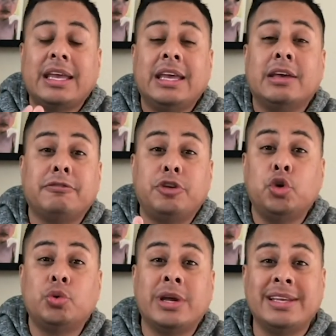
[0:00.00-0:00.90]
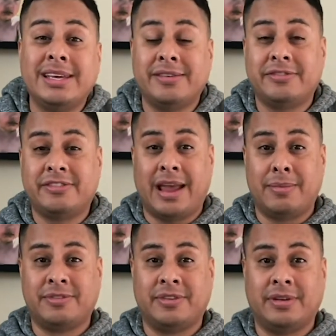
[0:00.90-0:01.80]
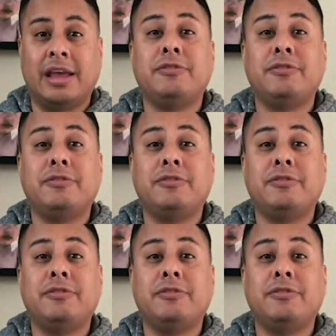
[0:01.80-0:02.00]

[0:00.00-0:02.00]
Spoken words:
if you can get Samson